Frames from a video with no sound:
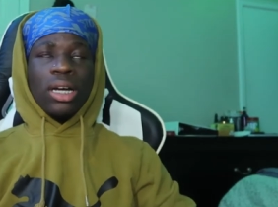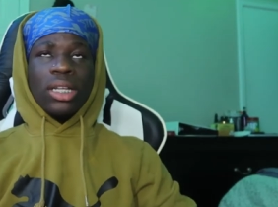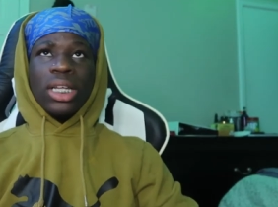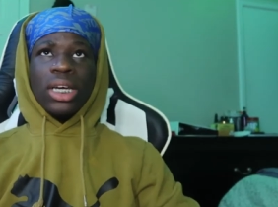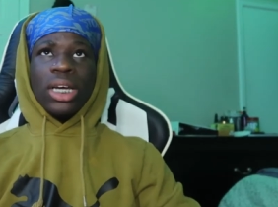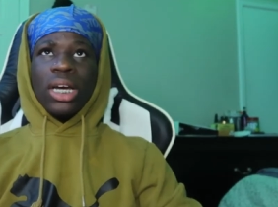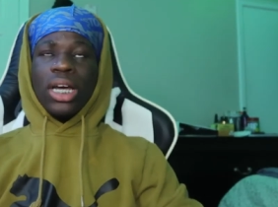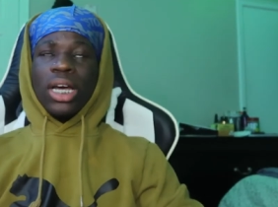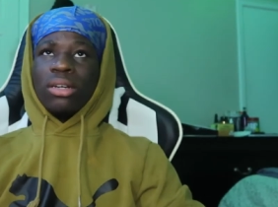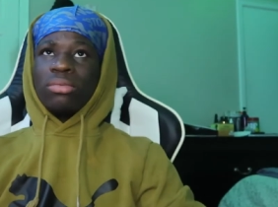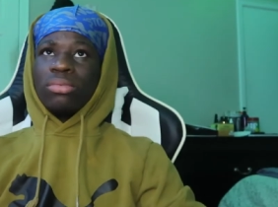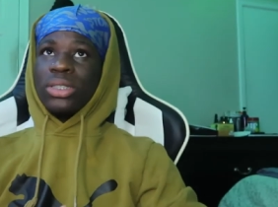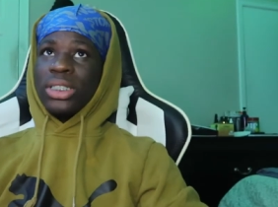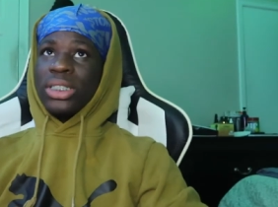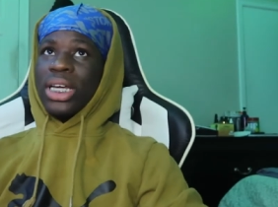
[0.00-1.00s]
I think I had
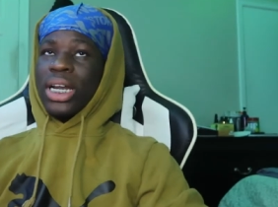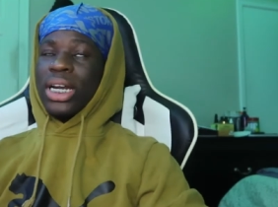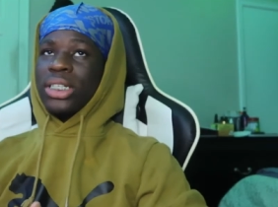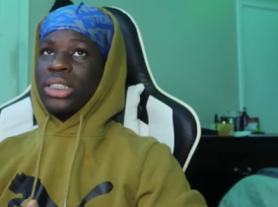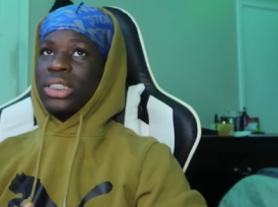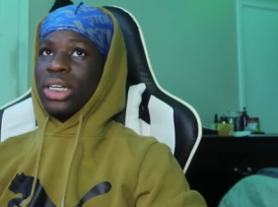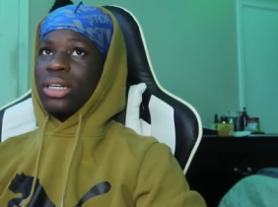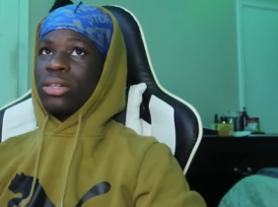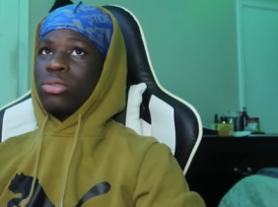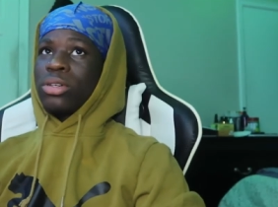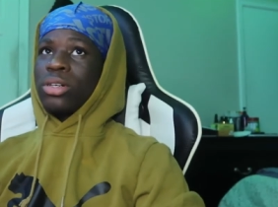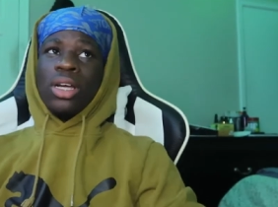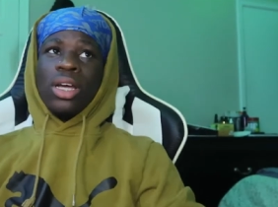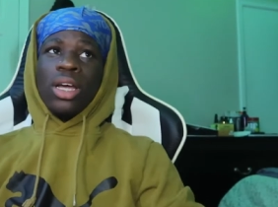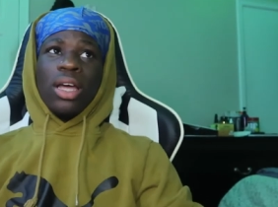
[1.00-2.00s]
them just got out of the shower
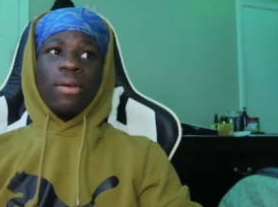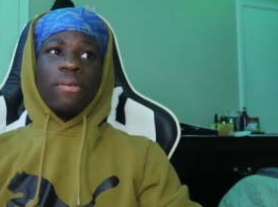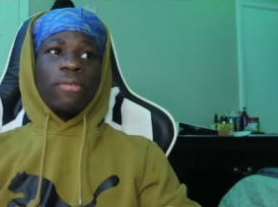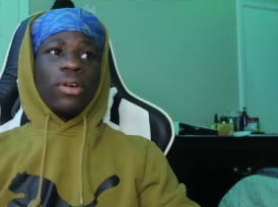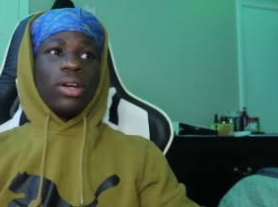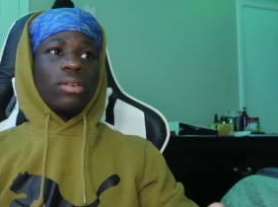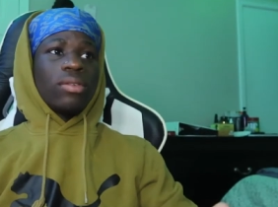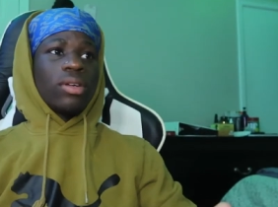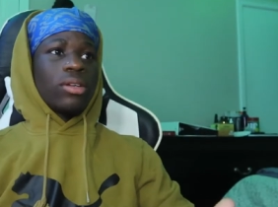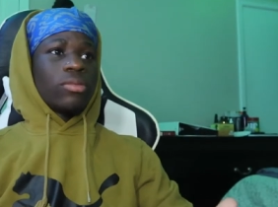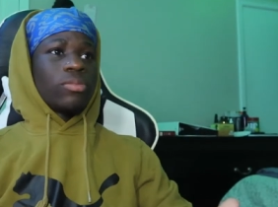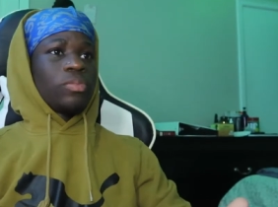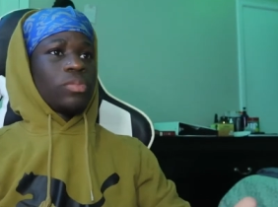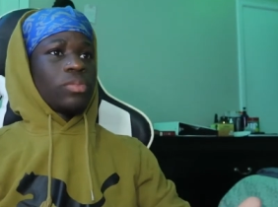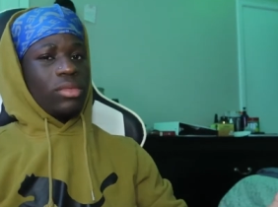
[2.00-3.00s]
and fucked
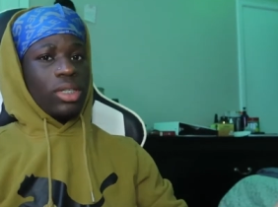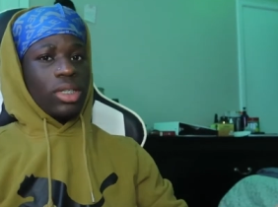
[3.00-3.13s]
around